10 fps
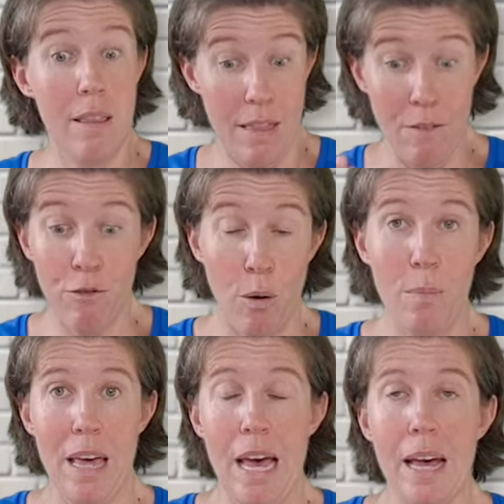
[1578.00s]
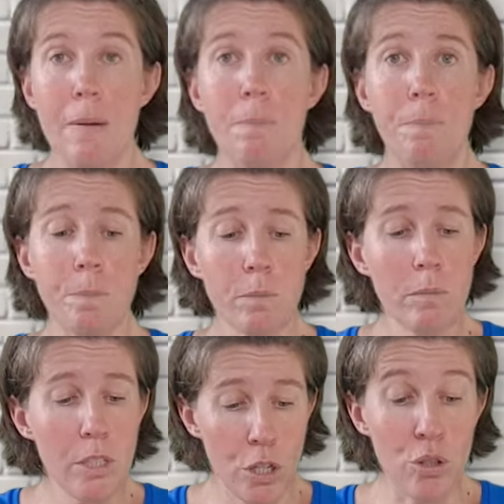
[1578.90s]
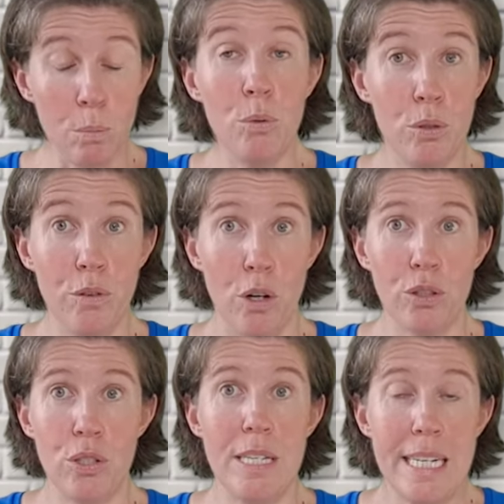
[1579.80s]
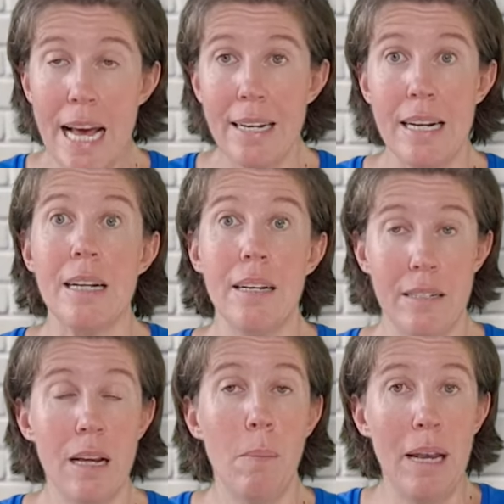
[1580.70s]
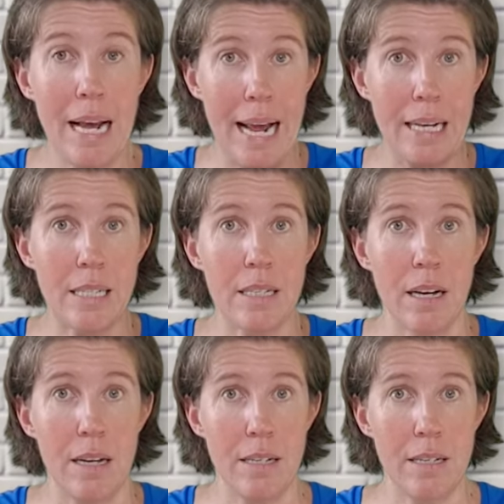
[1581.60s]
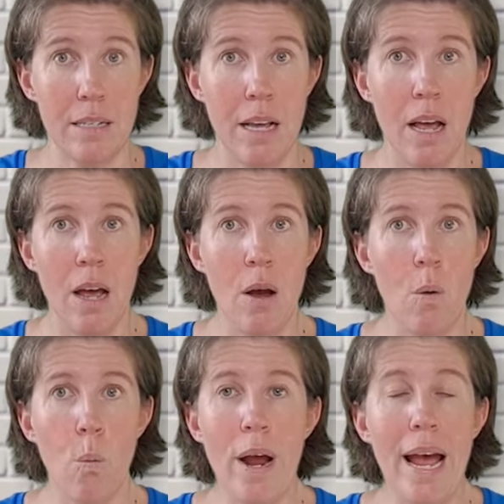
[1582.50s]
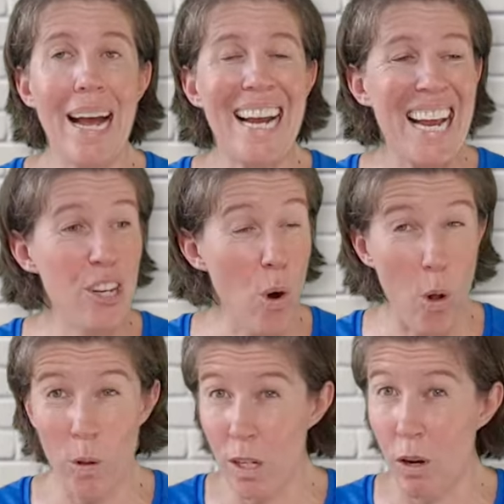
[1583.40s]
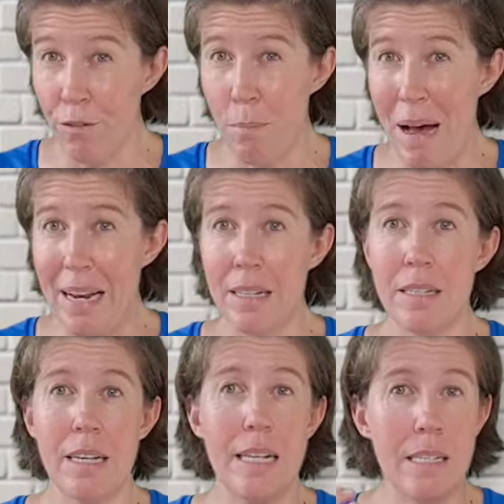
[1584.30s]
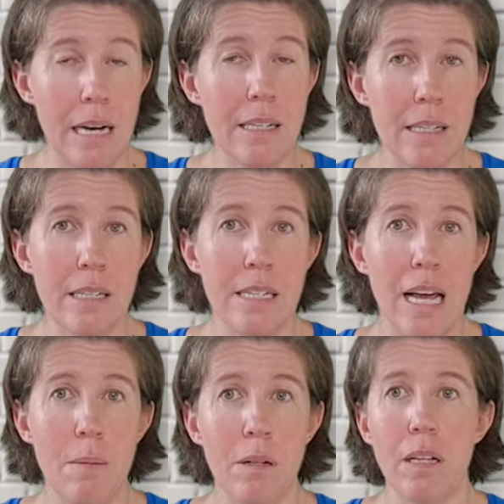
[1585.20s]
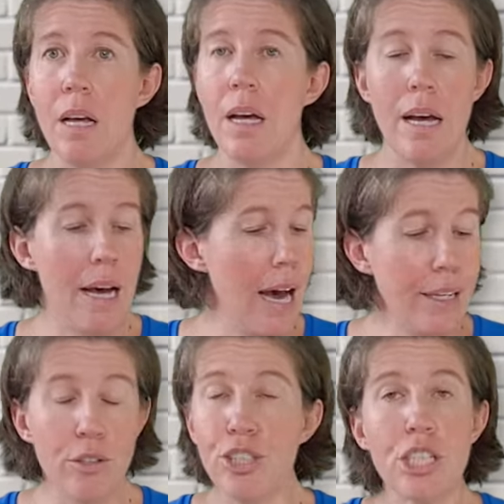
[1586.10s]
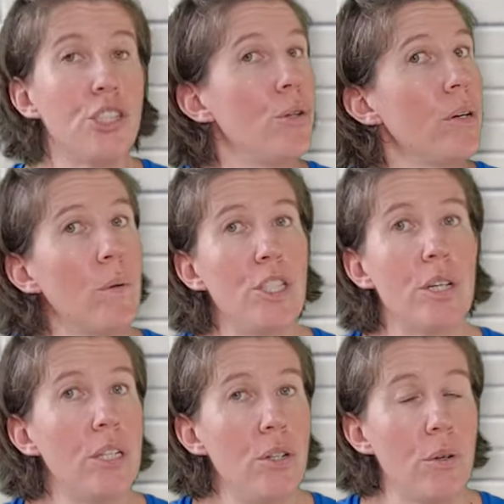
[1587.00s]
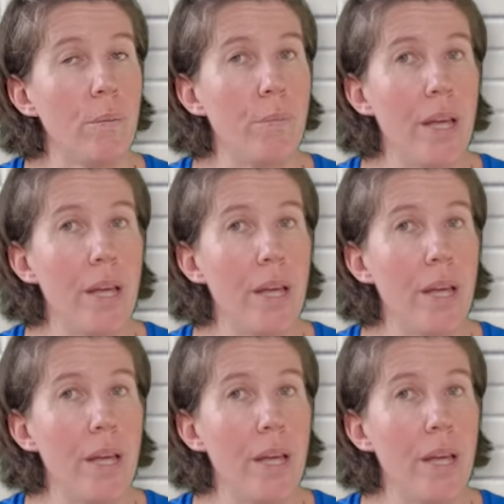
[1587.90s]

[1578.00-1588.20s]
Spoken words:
Then from there, you'll move on to standing double leg exercises, where again, you're holding on for balance, it's nice and stable, and you're just doing what you can do.